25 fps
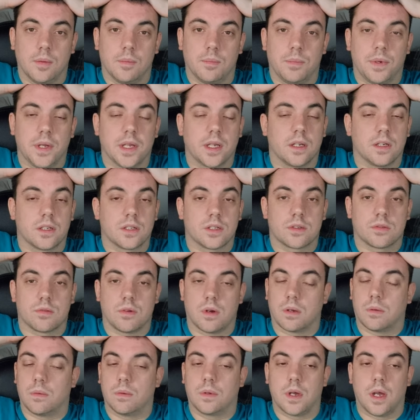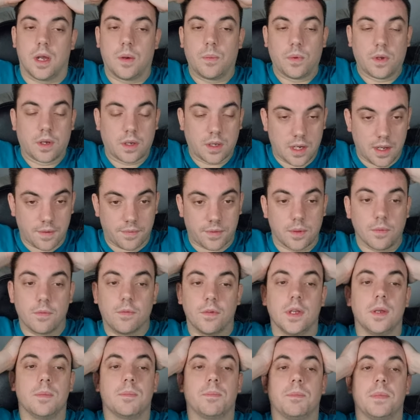Biggest struggle going. We're going to have
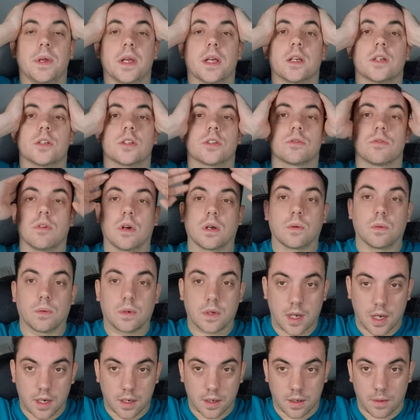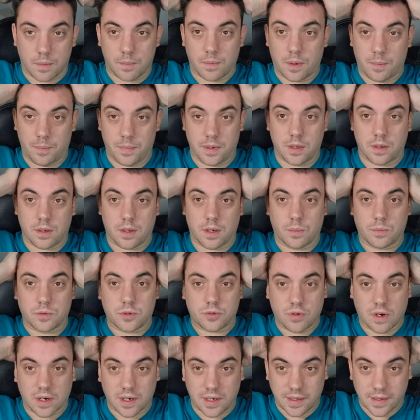the biggest struggle going. I know we're
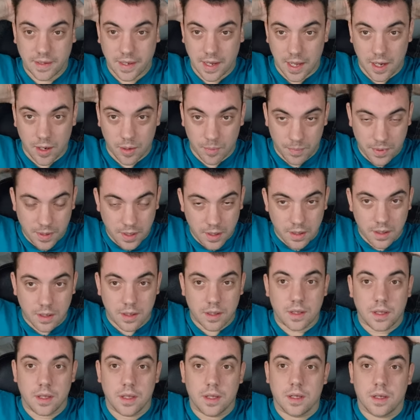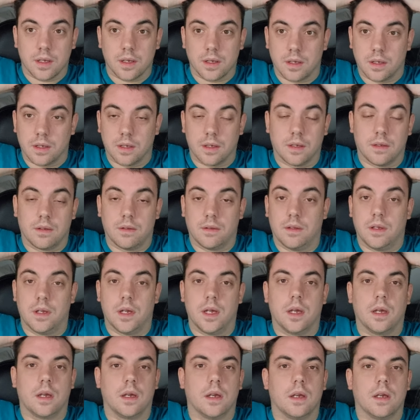struggling now, but
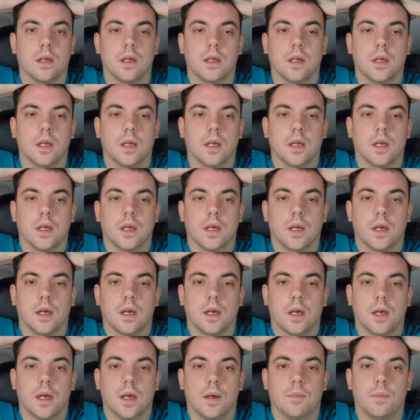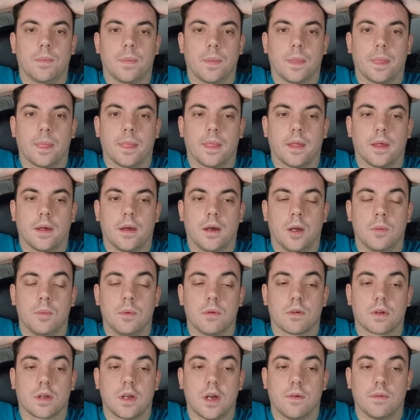yeah. I hope
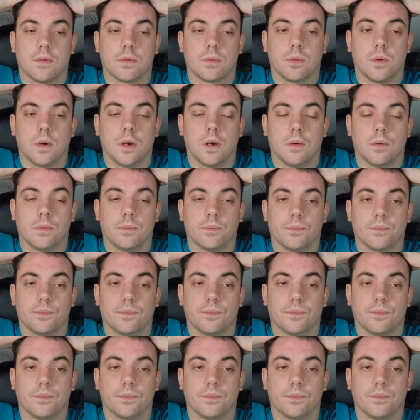he recovers well.